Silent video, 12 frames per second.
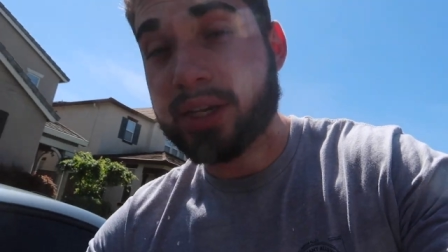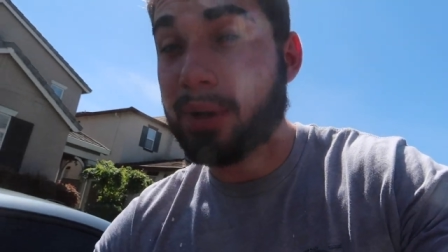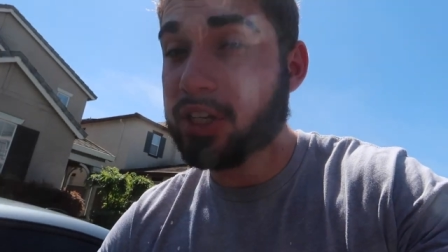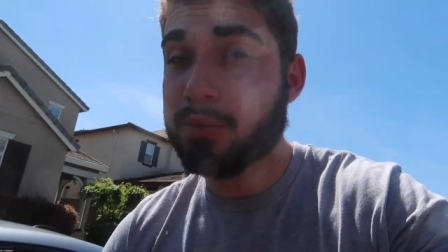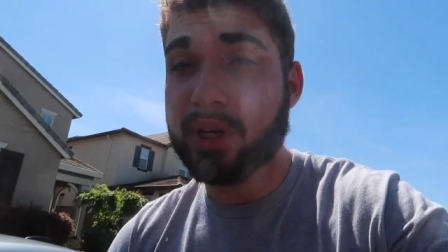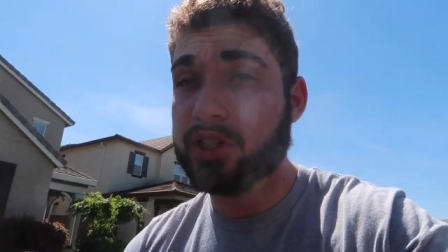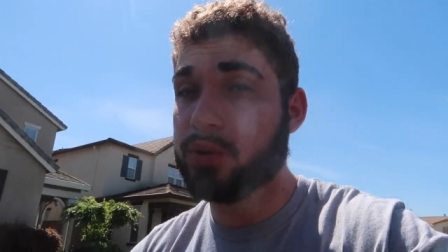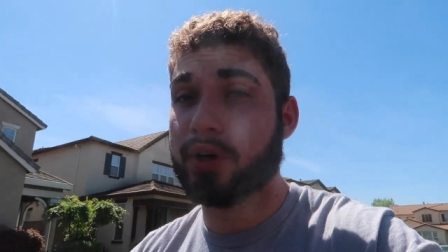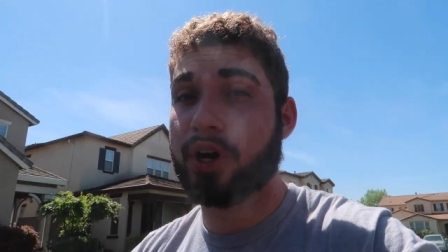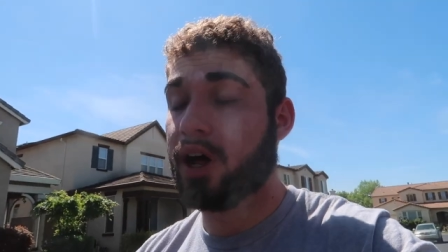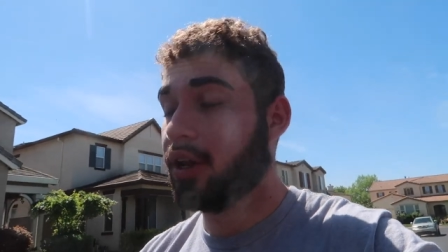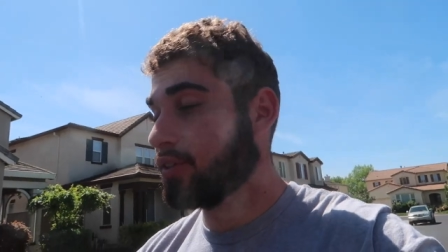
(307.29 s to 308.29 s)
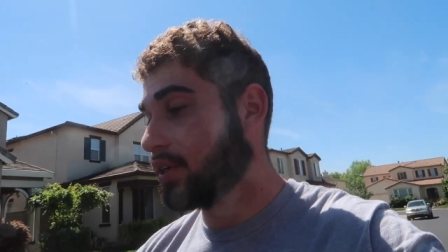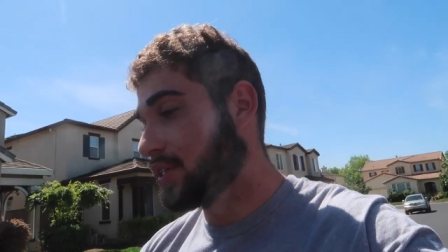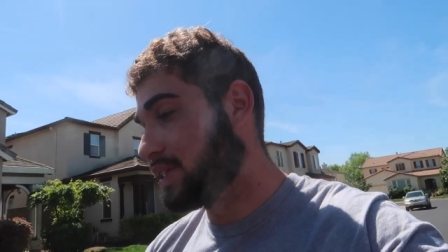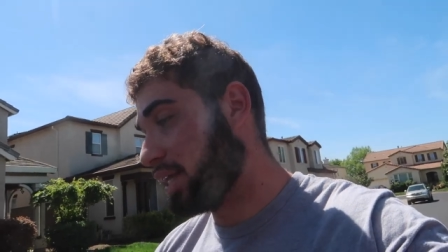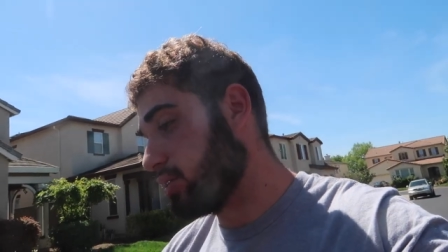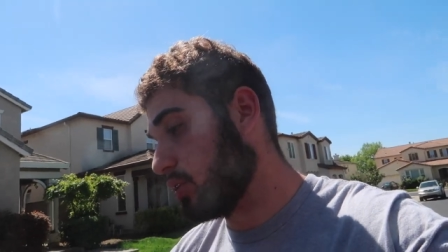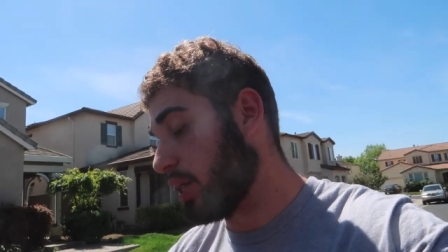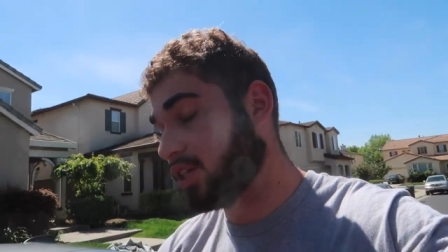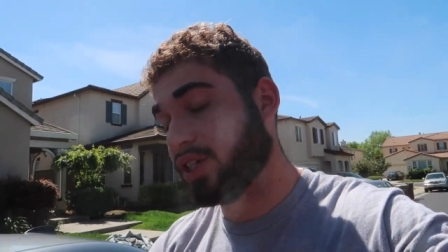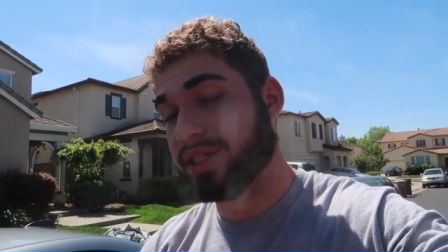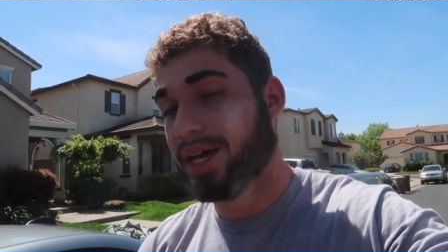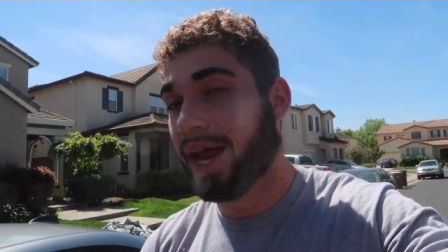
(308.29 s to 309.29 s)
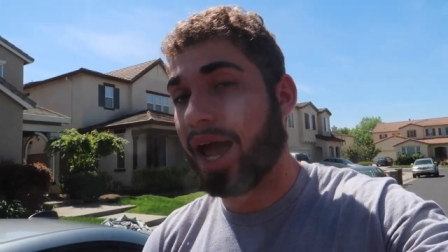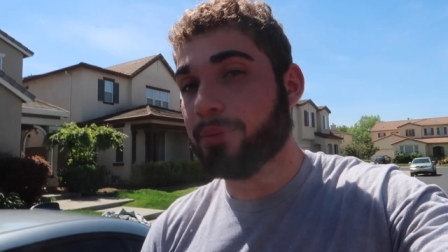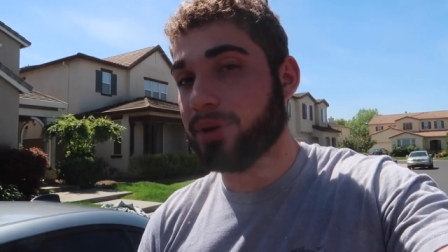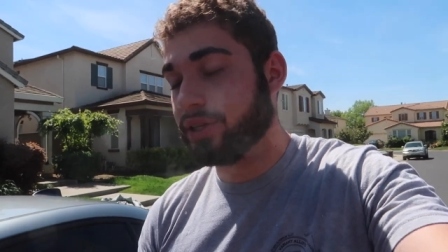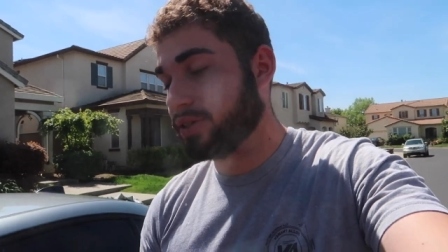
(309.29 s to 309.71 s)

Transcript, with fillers: I'm not spending $200 on a sensor. That's just not happening.